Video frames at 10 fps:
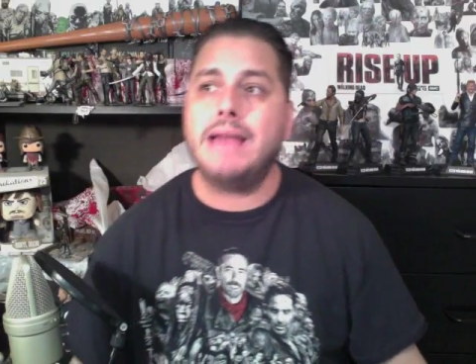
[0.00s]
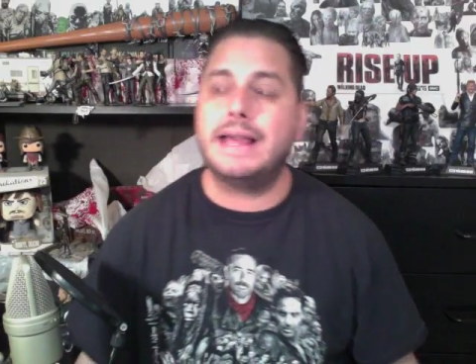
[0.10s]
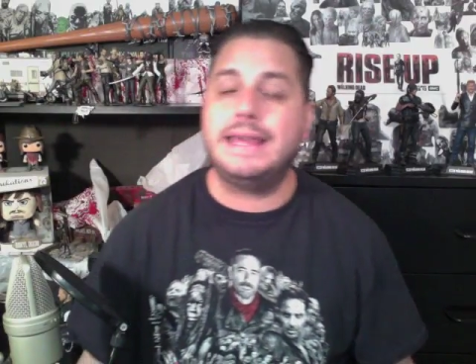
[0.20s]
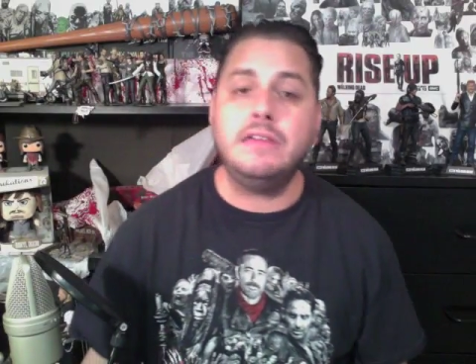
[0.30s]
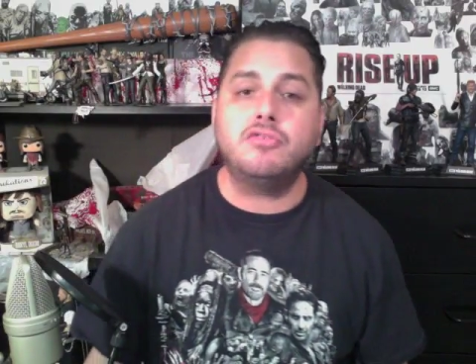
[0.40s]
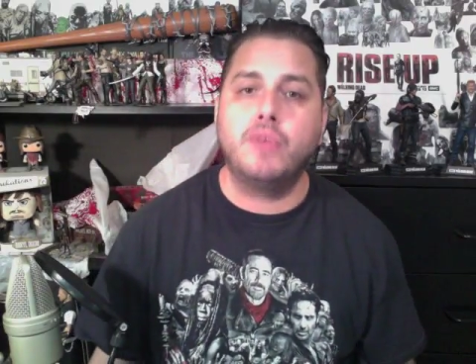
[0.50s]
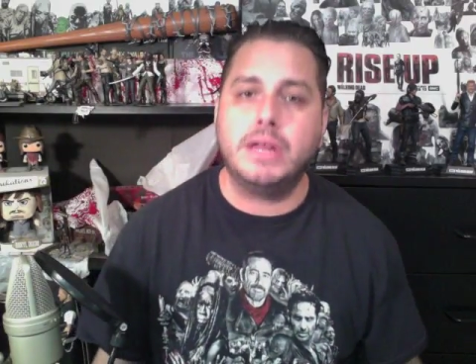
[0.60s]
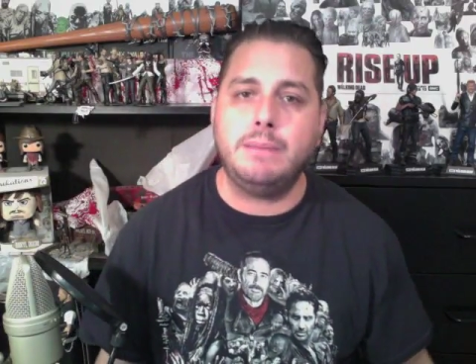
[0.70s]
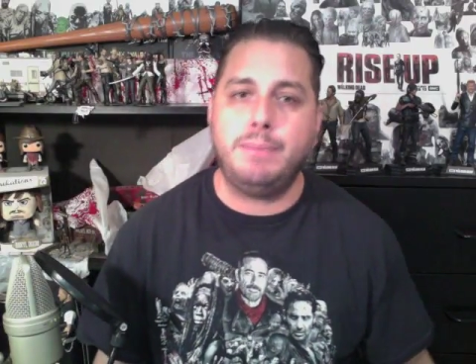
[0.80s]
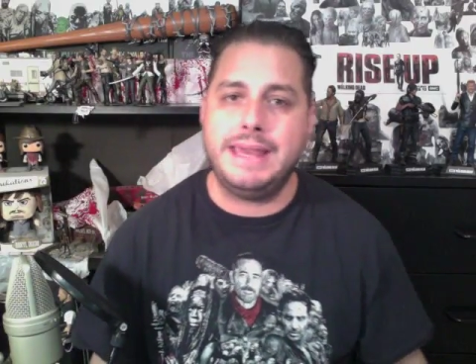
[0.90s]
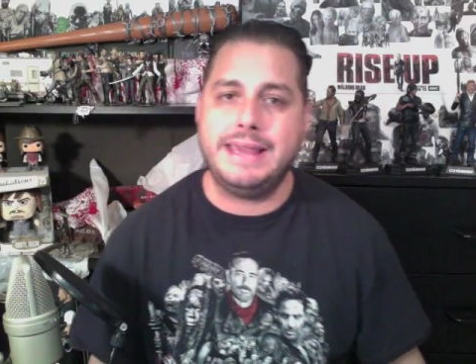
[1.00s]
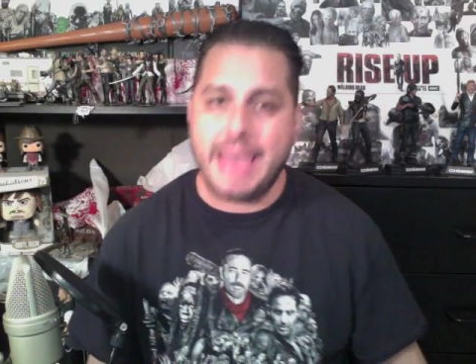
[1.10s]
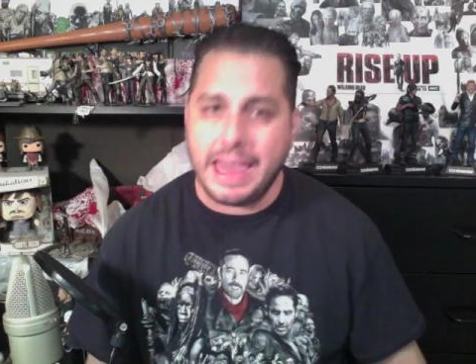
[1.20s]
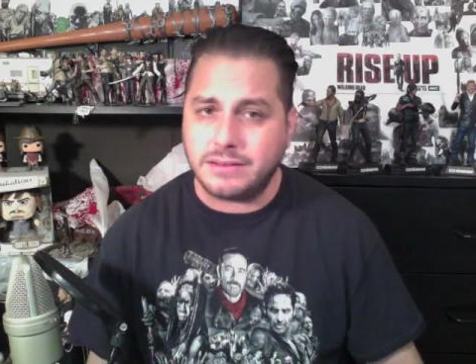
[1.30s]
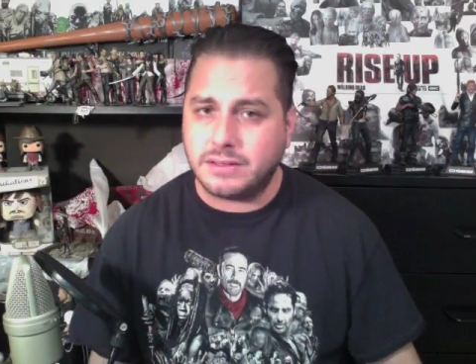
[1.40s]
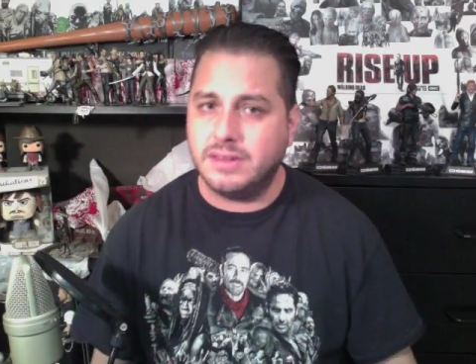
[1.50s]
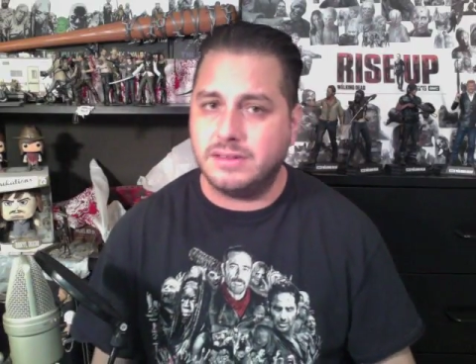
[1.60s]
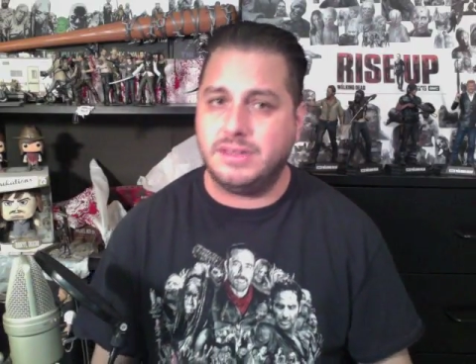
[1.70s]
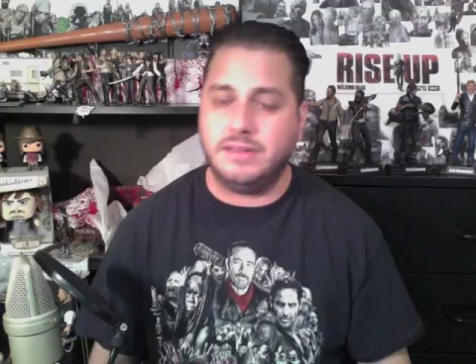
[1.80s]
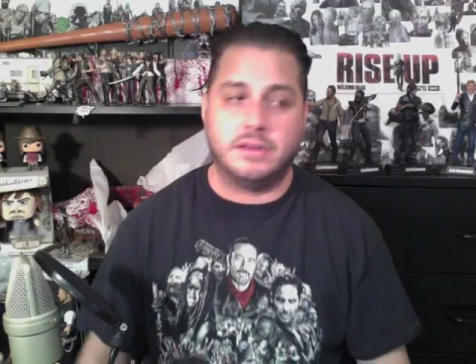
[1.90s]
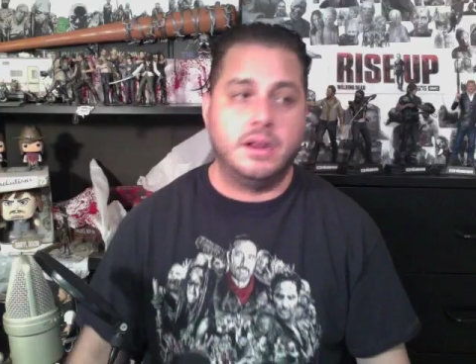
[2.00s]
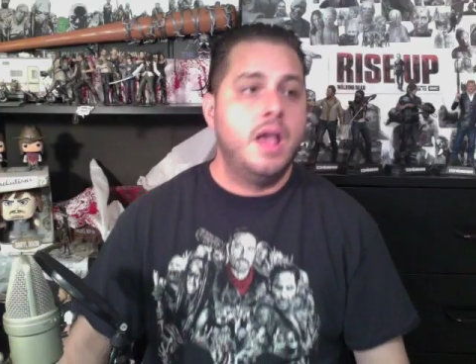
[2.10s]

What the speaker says: Like, he's really being gangster this season.